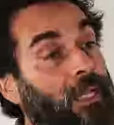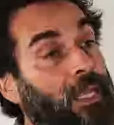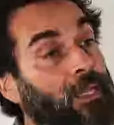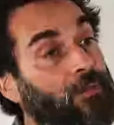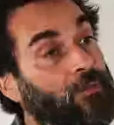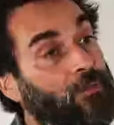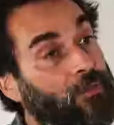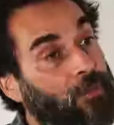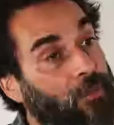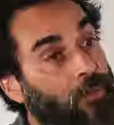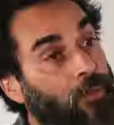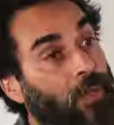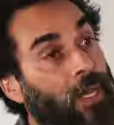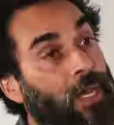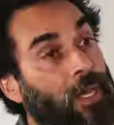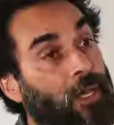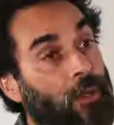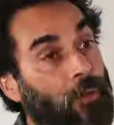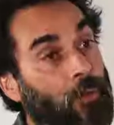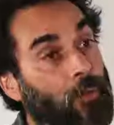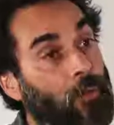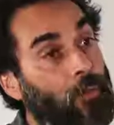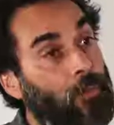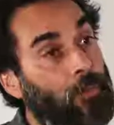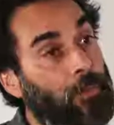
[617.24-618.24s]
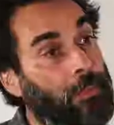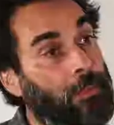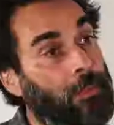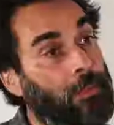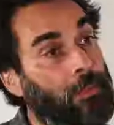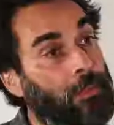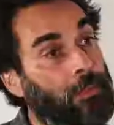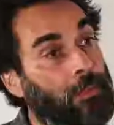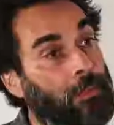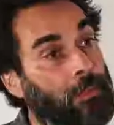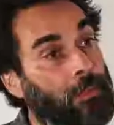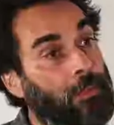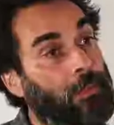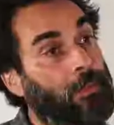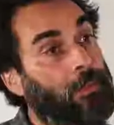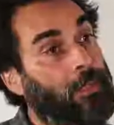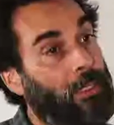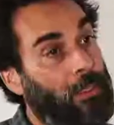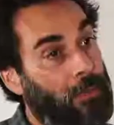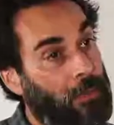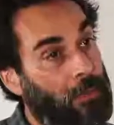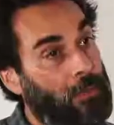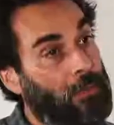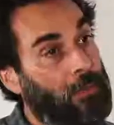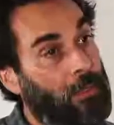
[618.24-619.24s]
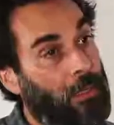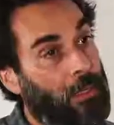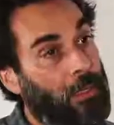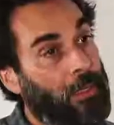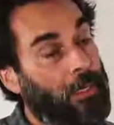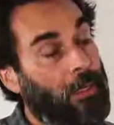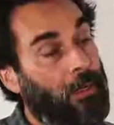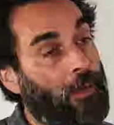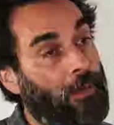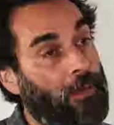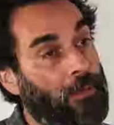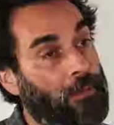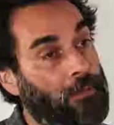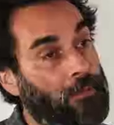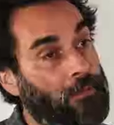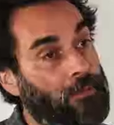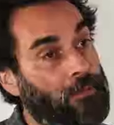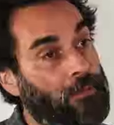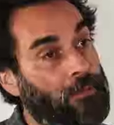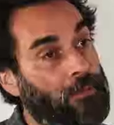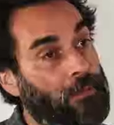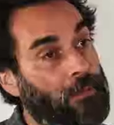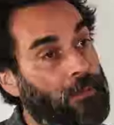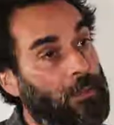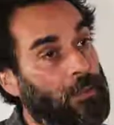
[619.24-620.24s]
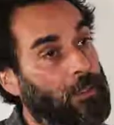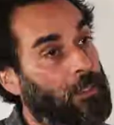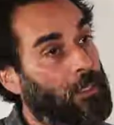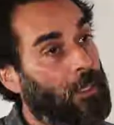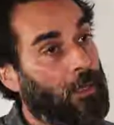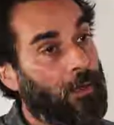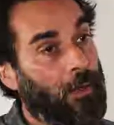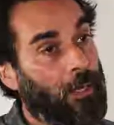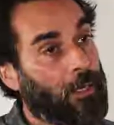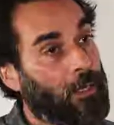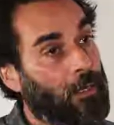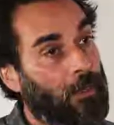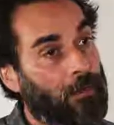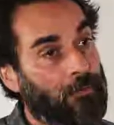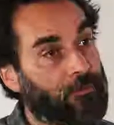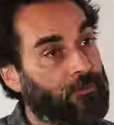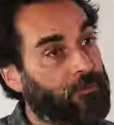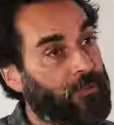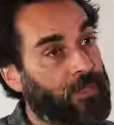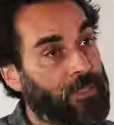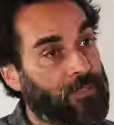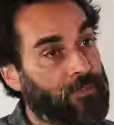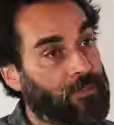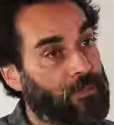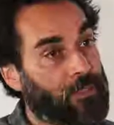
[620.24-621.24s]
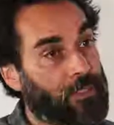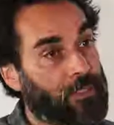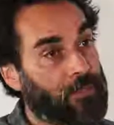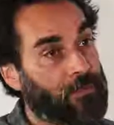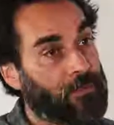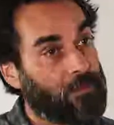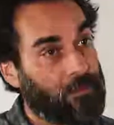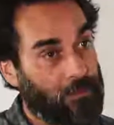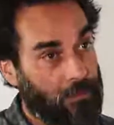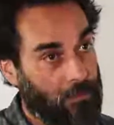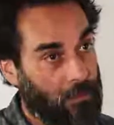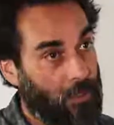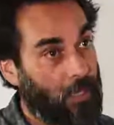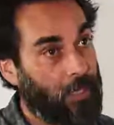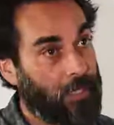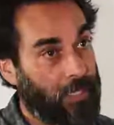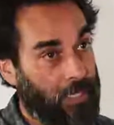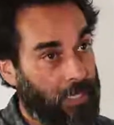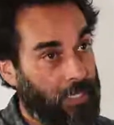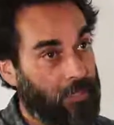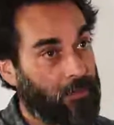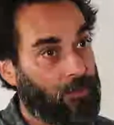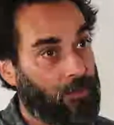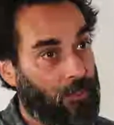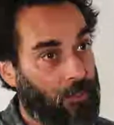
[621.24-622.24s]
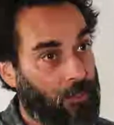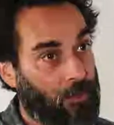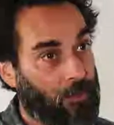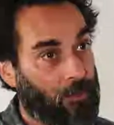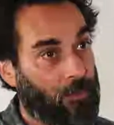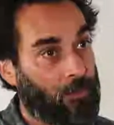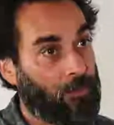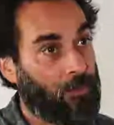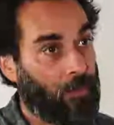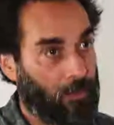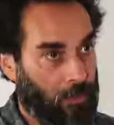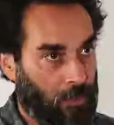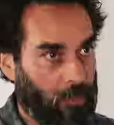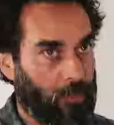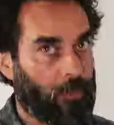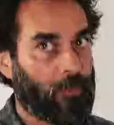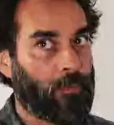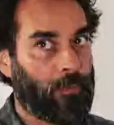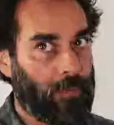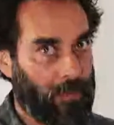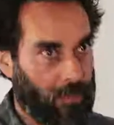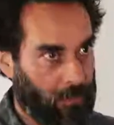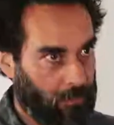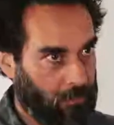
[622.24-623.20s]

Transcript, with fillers: unless you help." Then I can't you know, I can't fix this. I need you, not you,